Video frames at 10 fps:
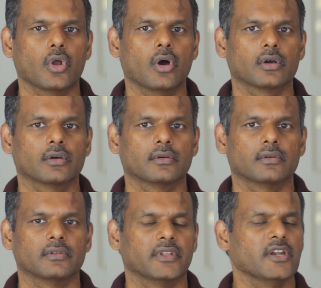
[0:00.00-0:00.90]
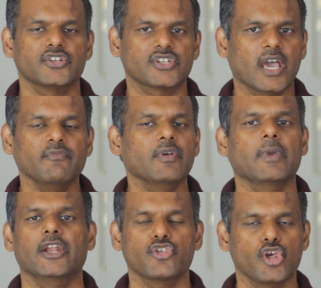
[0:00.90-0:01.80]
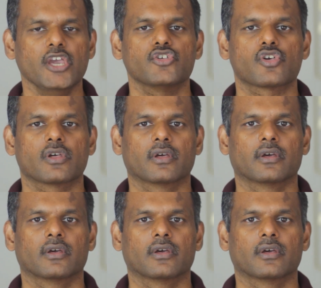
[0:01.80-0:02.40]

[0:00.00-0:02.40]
long, then it's time we made a change.